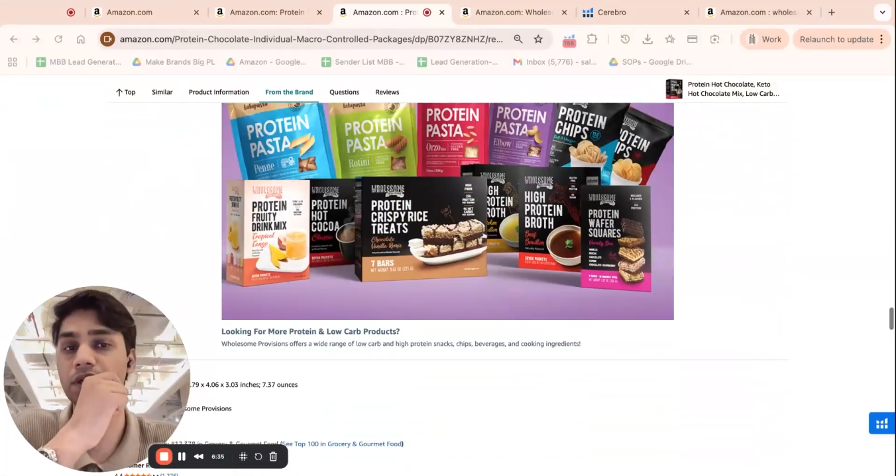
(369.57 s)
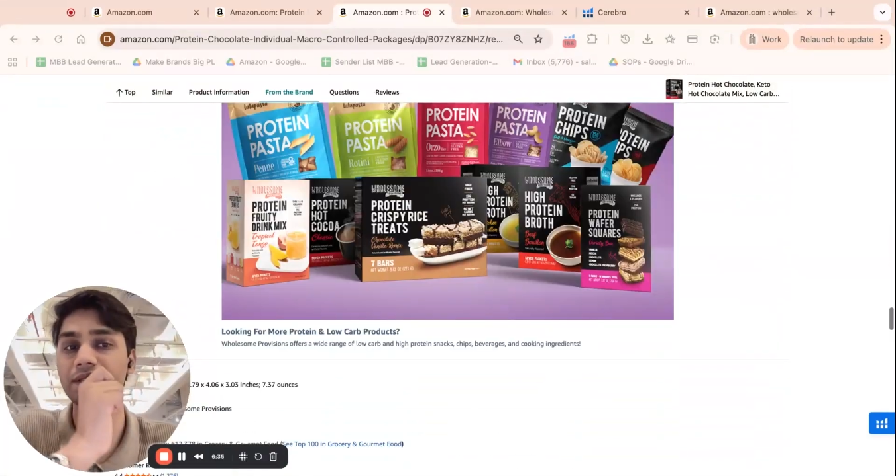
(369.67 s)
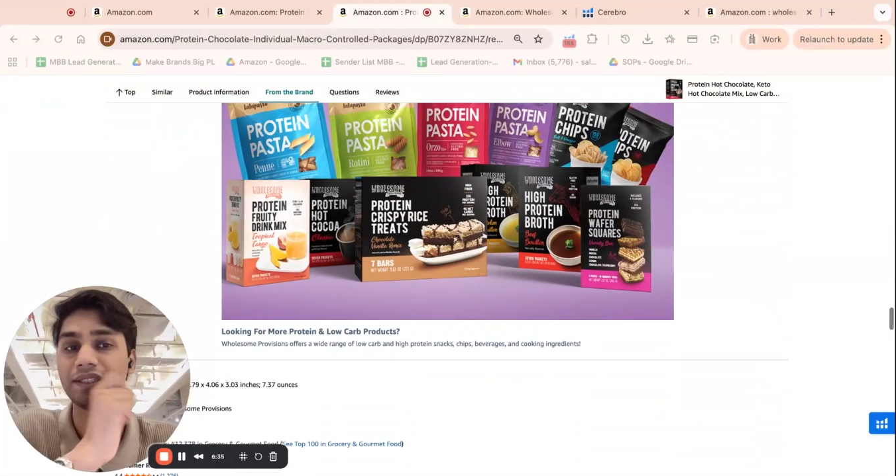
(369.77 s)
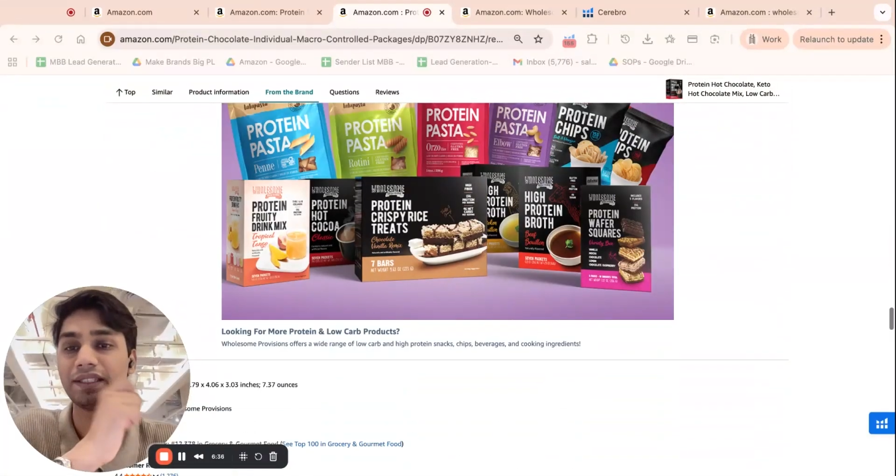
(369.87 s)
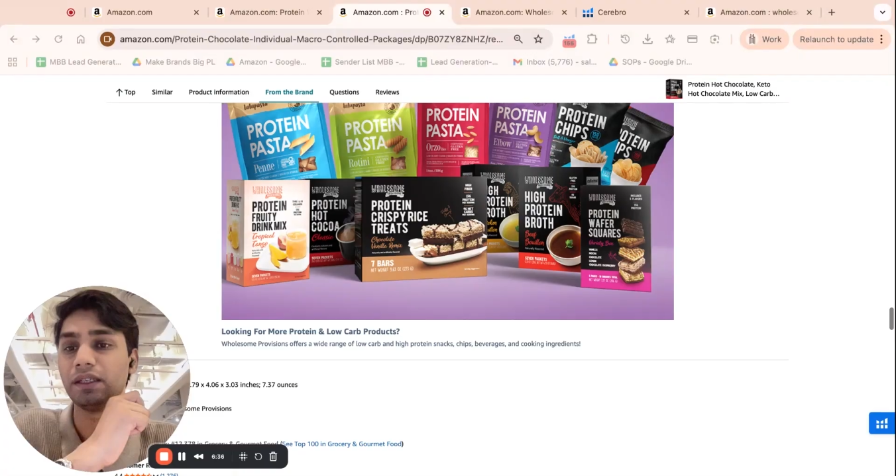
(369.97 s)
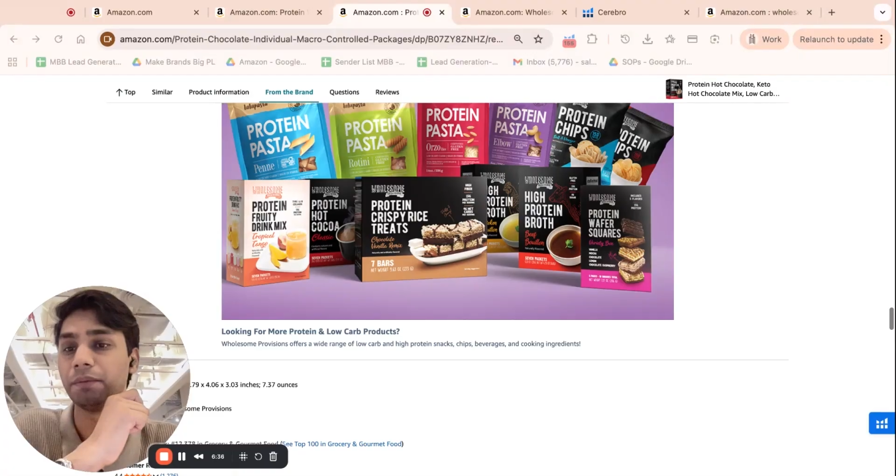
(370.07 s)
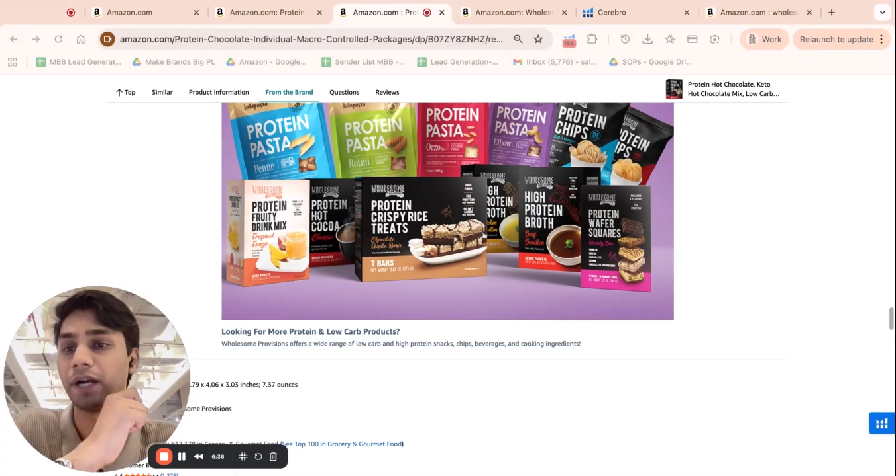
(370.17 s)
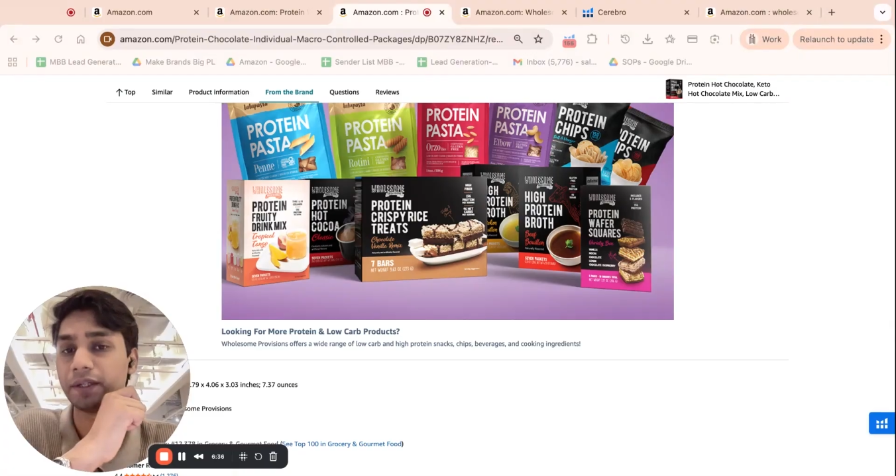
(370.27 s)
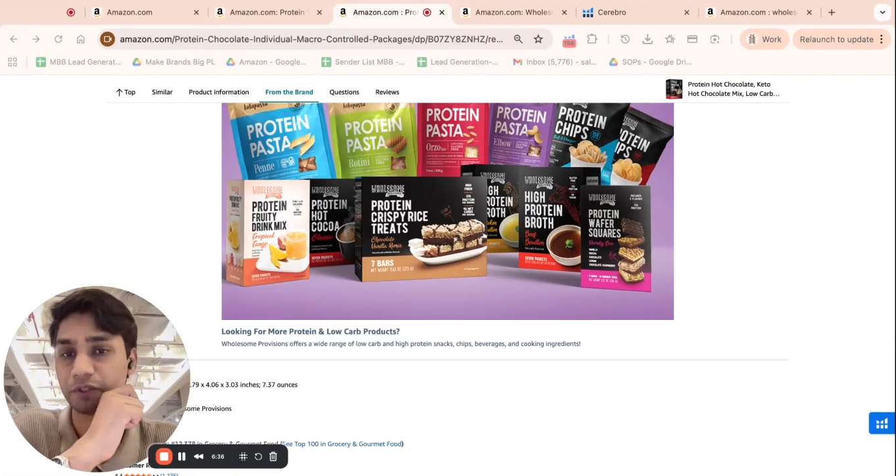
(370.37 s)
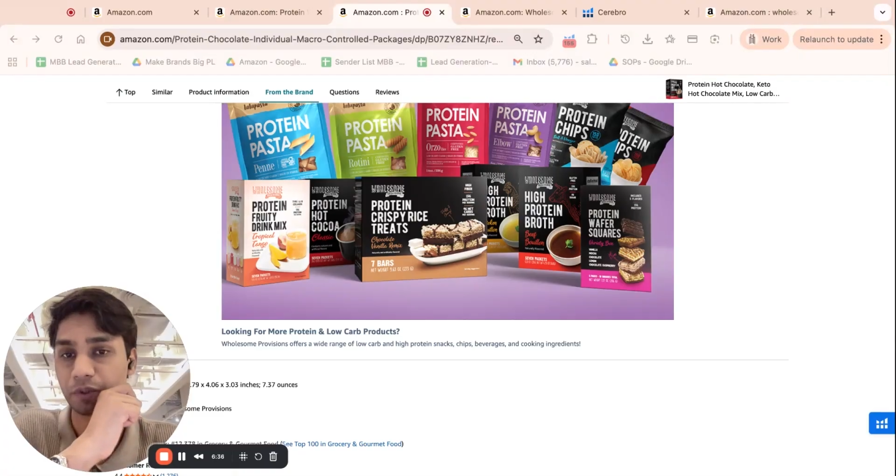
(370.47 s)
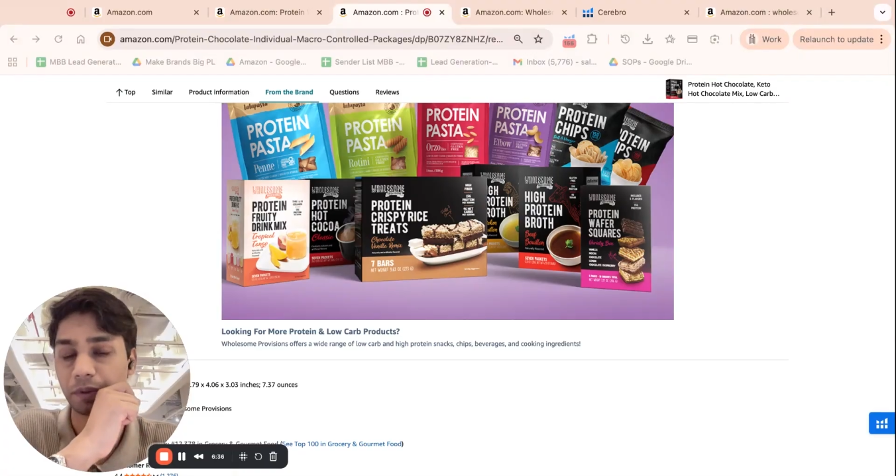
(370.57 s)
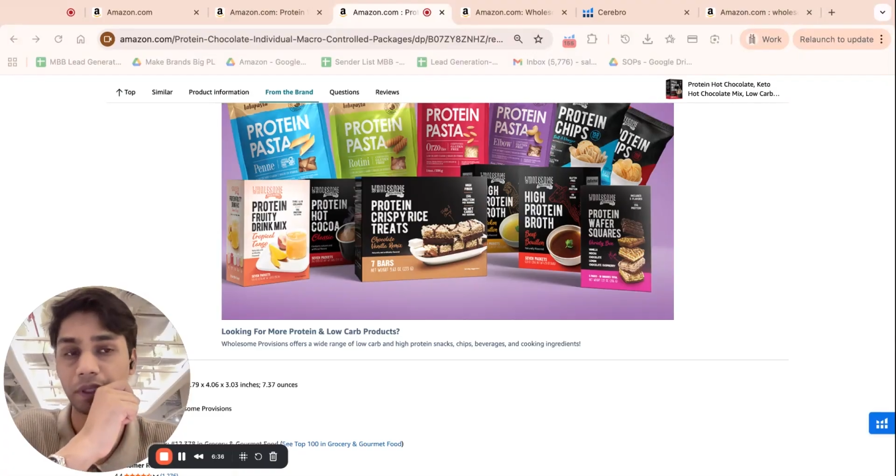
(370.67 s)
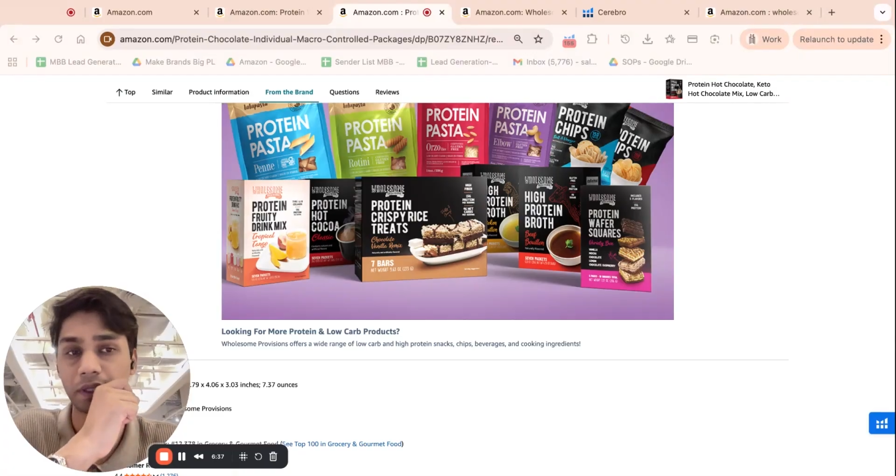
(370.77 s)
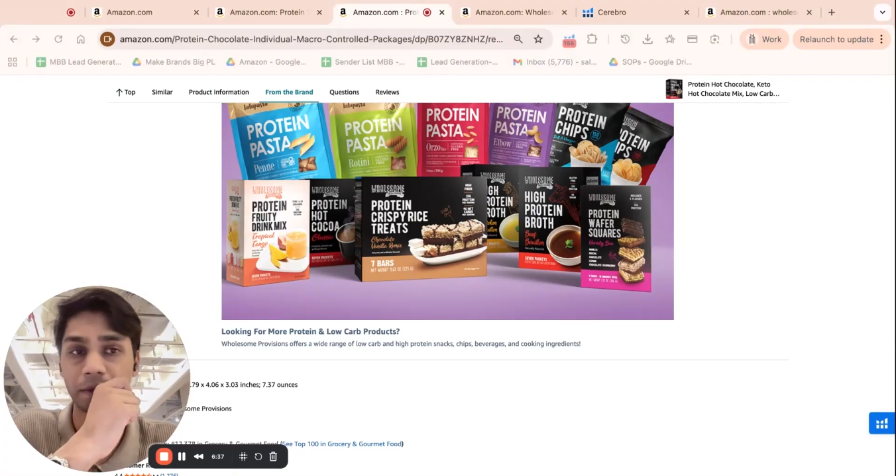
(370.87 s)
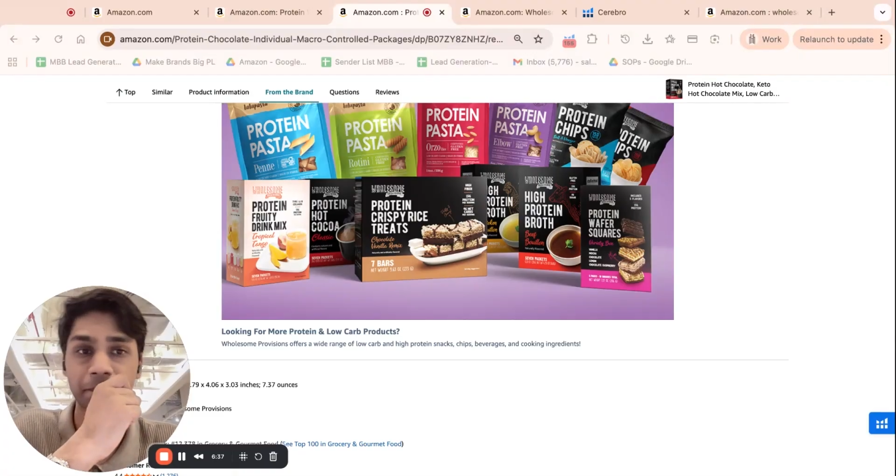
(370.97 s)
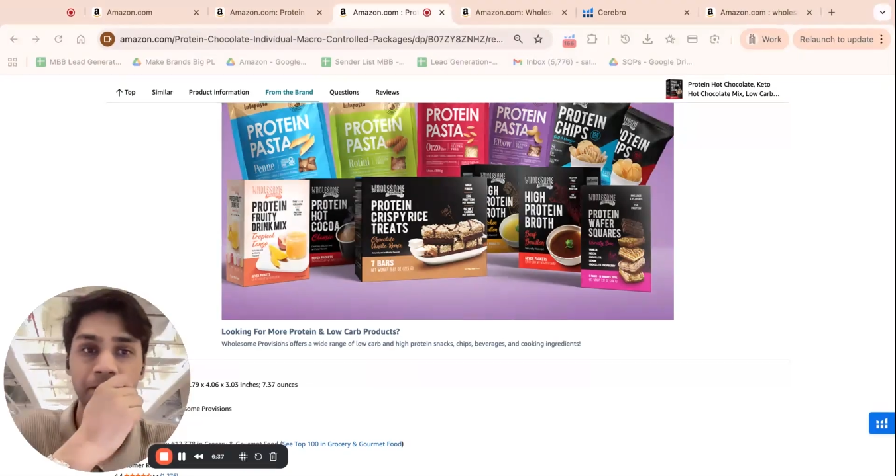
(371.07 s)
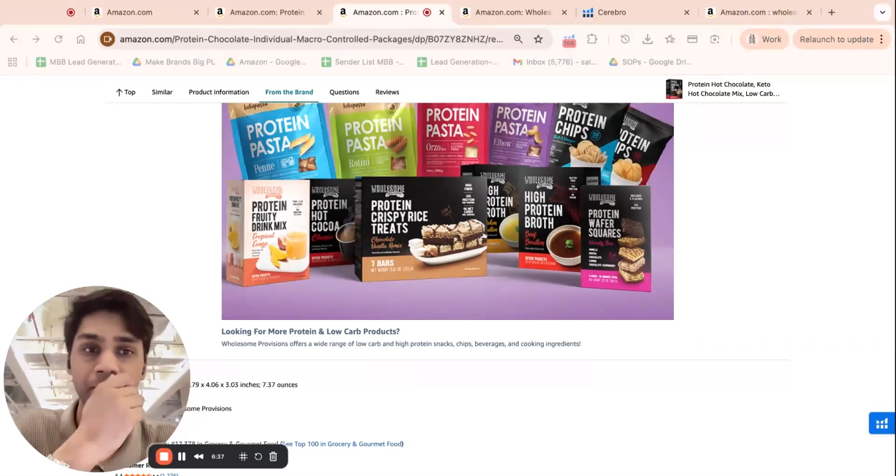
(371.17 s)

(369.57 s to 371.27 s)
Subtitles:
see a brand story here,